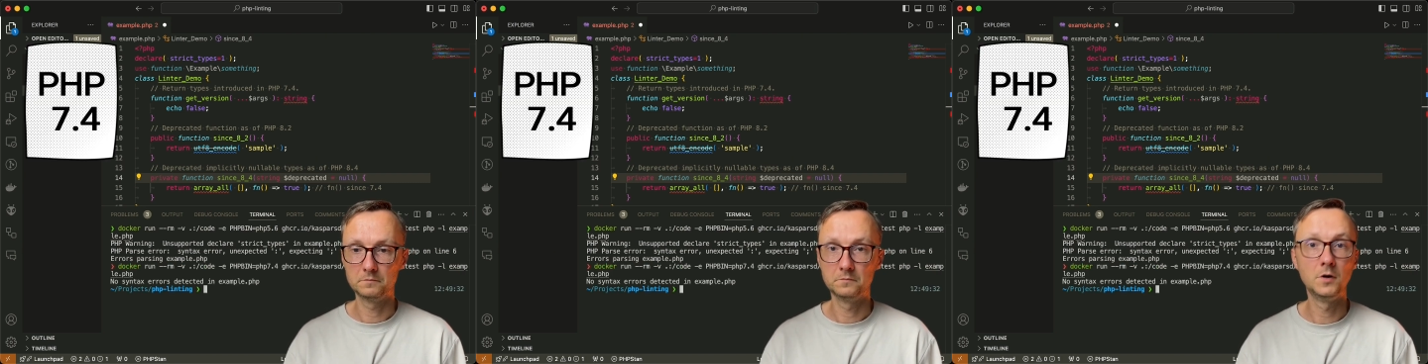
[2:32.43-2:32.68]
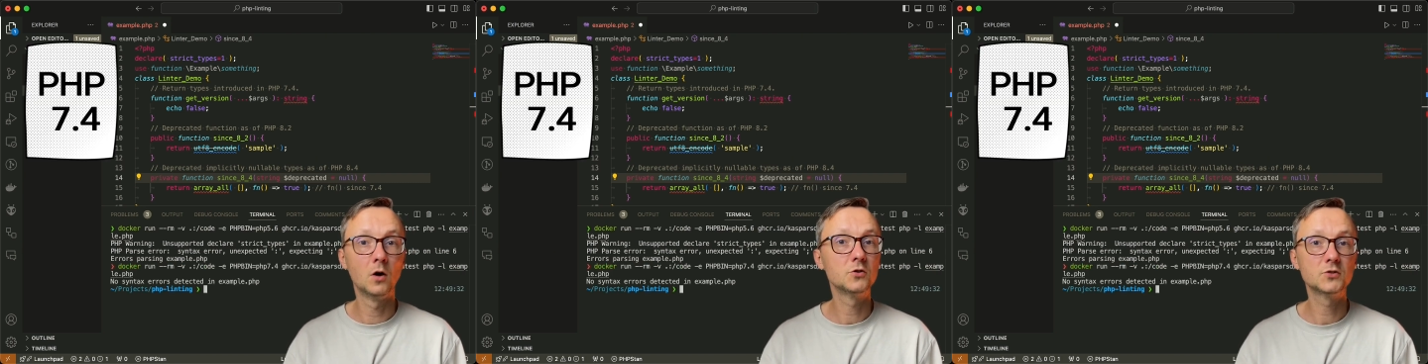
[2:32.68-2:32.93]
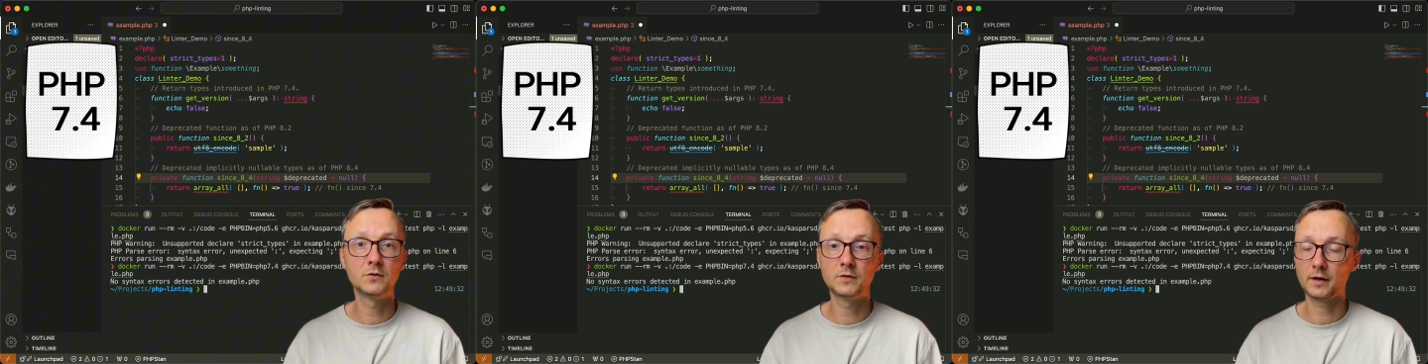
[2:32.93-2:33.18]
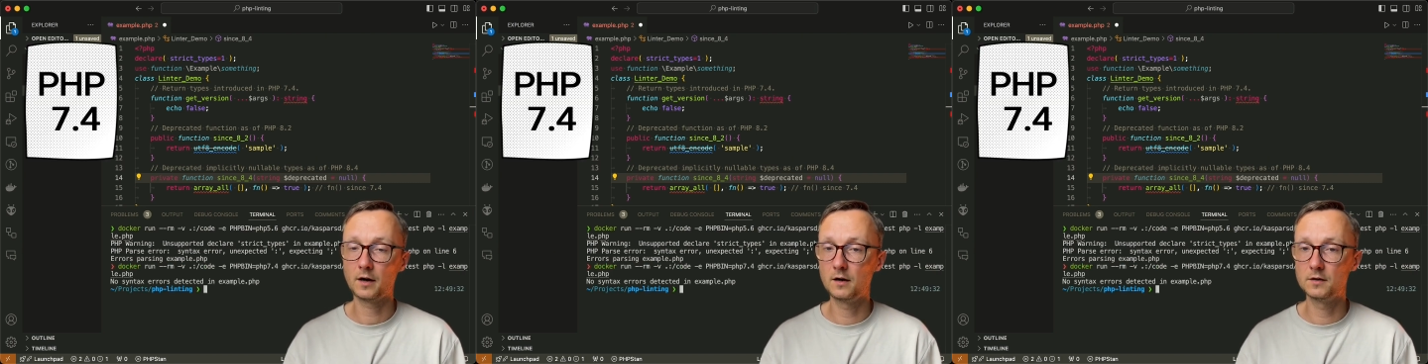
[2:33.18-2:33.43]
no
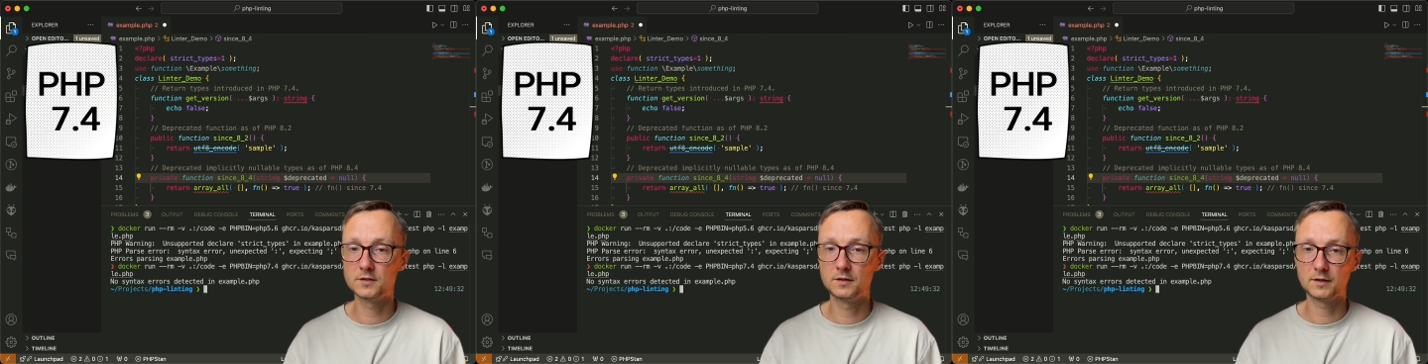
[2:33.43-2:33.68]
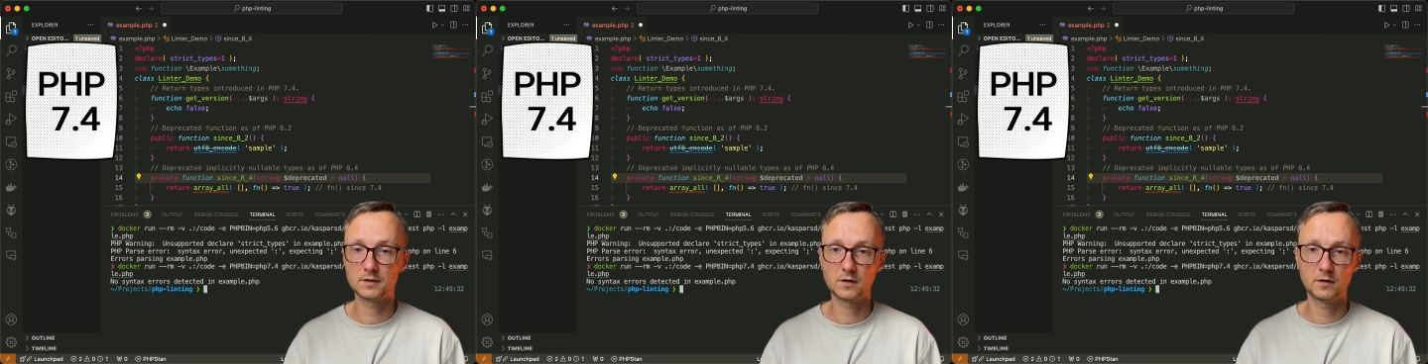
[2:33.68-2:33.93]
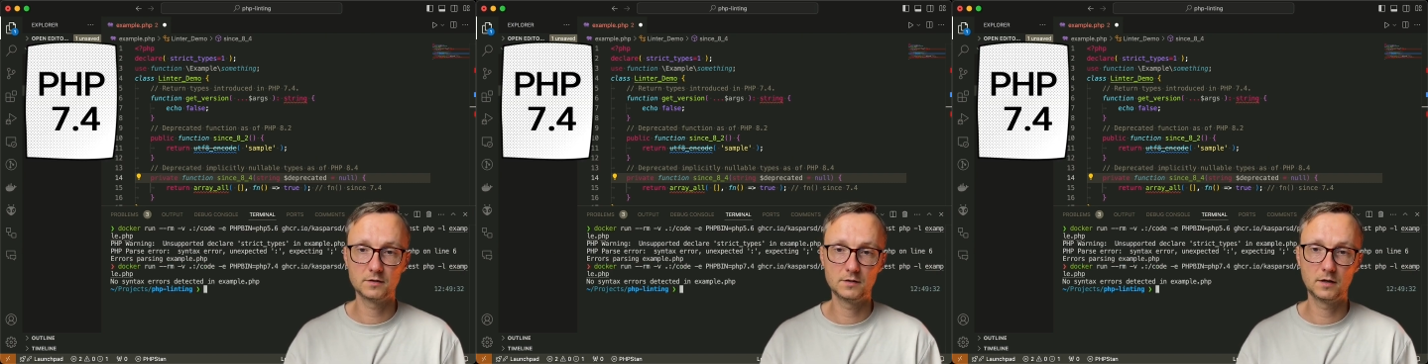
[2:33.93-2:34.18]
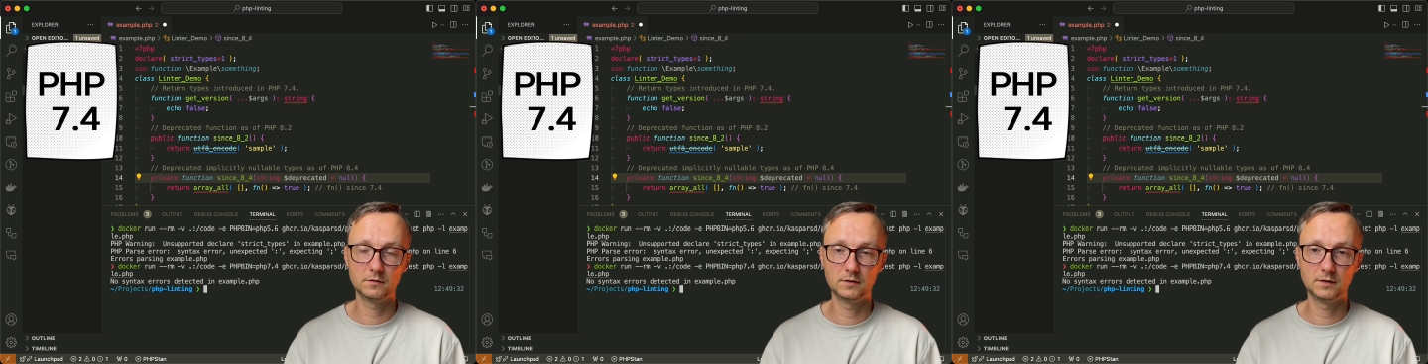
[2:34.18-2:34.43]
syntax errors
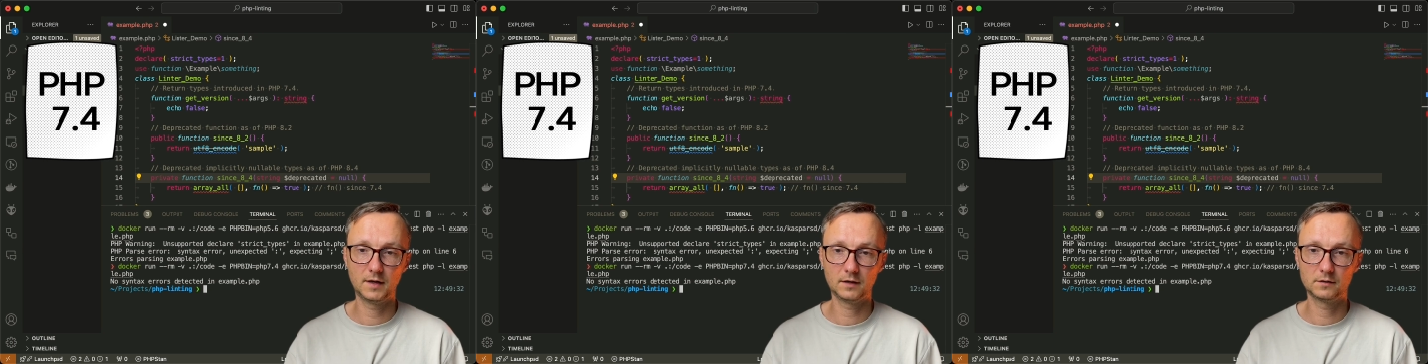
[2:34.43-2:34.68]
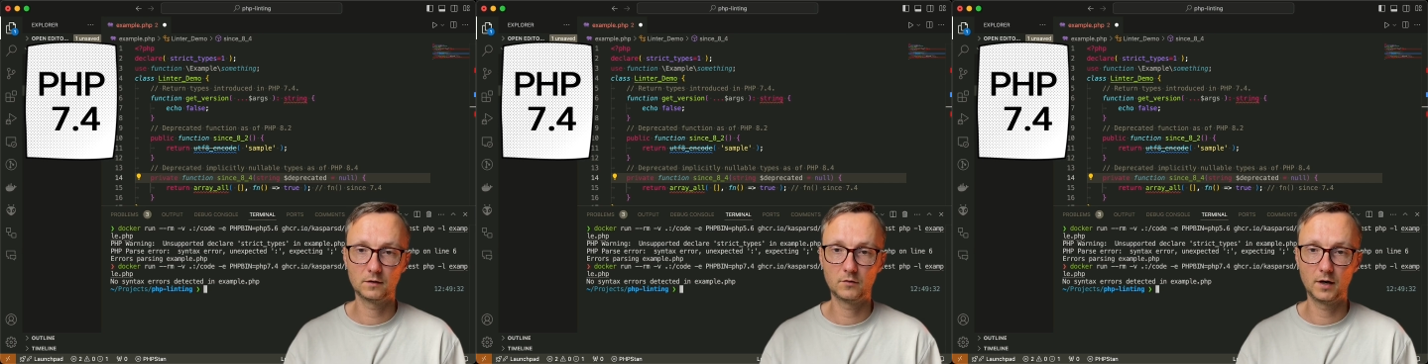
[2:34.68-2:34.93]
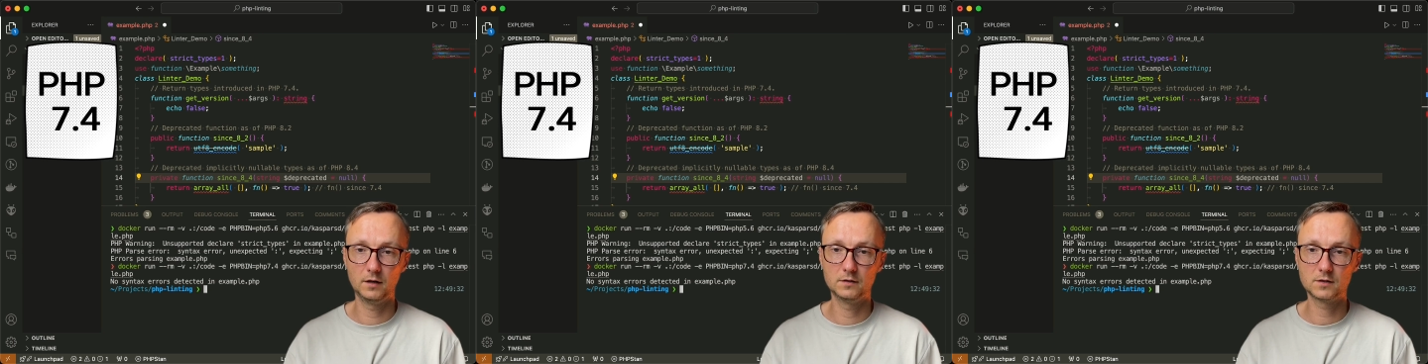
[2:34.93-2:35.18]
detected, right?